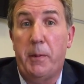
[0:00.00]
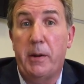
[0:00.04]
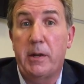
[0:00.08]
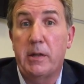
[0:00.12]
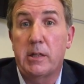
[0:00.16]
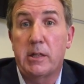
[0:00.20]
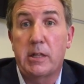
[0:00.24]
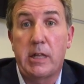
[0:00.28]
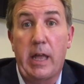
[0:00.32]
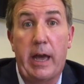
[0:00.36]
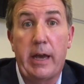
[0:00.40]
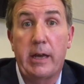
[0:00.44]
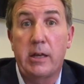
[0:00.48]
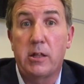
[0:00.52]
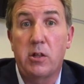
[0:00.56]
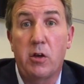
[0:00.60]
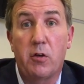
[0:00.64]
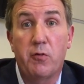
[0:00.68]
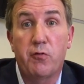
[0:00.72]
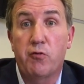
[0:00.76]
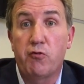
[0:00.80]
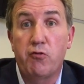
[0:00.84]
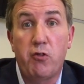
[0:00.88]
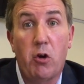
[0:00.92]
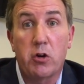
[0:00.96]
in the States,
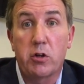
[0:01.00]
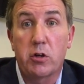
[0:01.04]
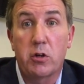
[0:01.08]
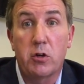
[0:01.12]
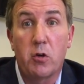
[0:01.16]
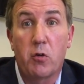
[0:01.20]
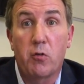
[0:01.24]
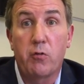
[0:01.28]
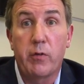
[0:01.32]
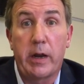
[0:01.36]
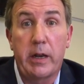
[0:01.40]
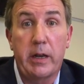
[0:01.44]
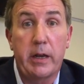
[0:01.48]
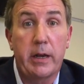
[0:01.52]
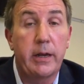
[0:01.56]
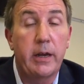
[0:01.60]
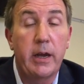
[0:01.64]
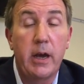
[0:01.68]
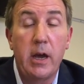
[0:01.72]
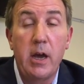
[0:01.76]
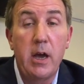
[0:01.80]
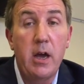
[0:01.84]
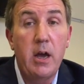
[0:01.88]
have trodden already.